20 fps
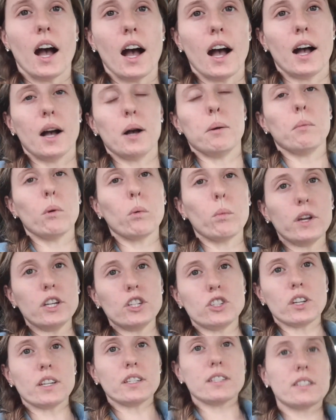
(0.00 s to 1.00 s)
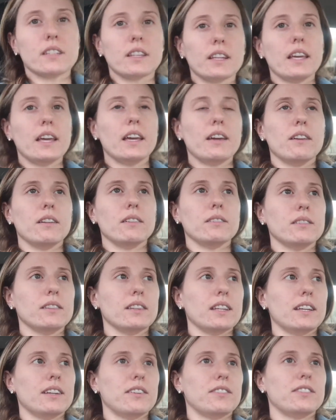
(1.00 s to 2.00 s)
um, we just le
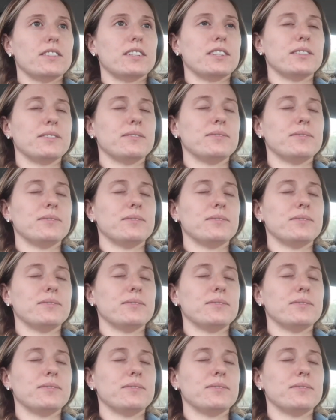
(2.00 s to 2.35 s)
left.